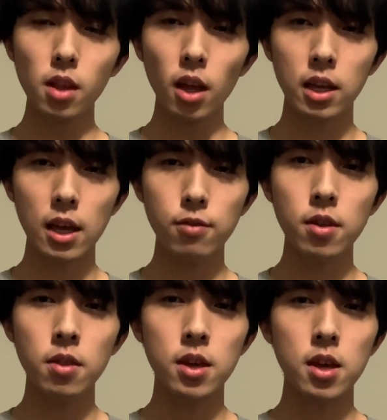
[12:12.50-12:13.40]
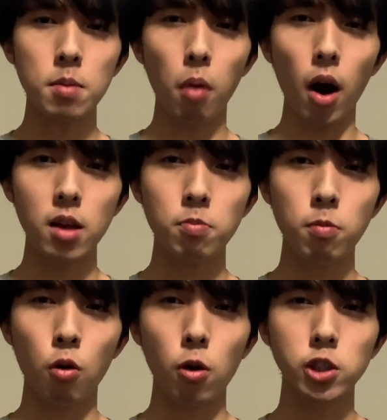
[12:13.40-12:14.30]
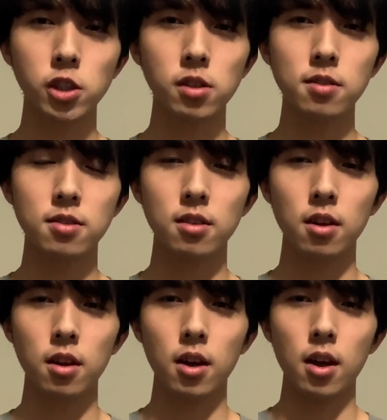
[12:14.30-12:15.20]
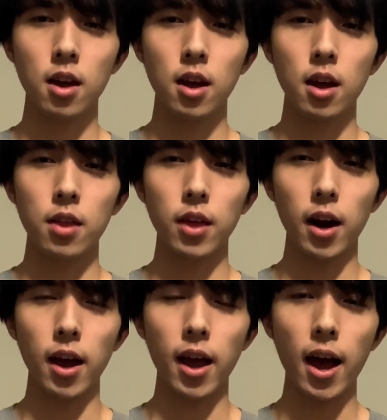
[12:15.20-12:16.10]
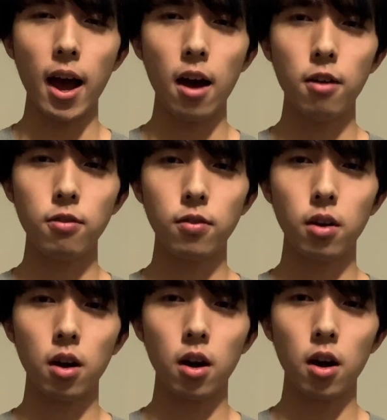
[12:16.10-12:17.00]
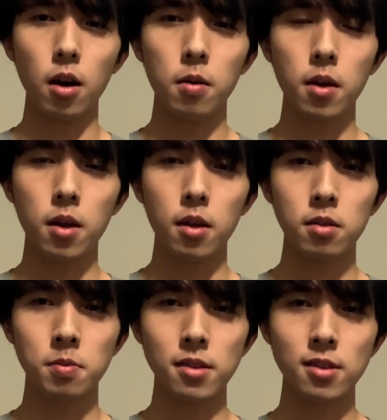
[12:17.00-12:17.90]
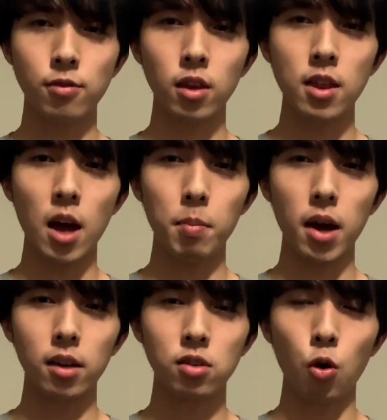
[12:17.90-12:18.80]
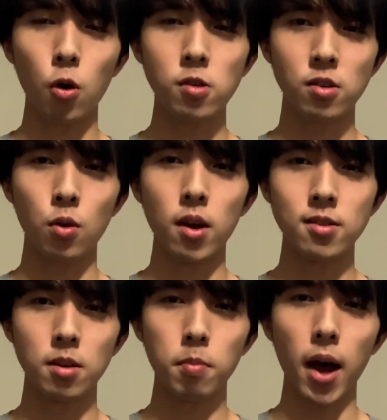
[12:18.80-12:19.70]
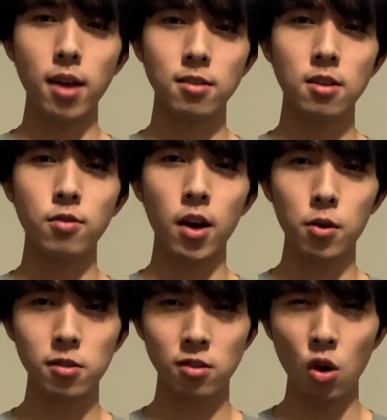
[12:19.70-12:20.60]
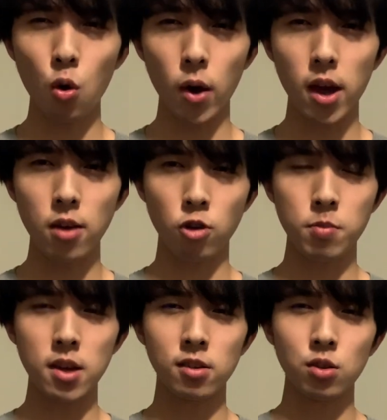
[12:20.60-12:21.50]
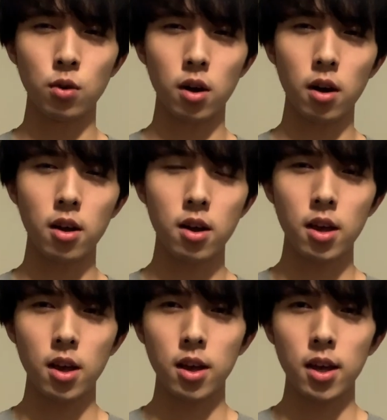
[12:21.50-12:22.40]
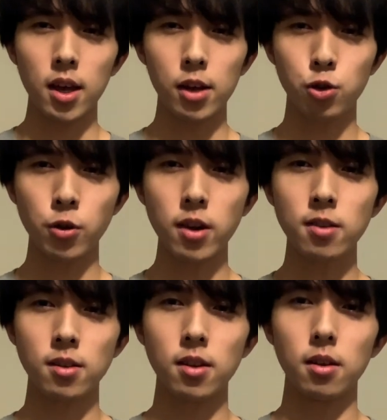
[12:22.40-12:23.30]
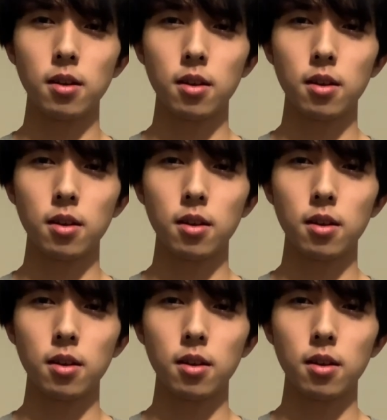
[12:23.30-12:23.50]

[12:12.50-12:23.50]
given the body proportions that I have, uh, specifically that my torso isn't massive and there's no way for me to uh, increase it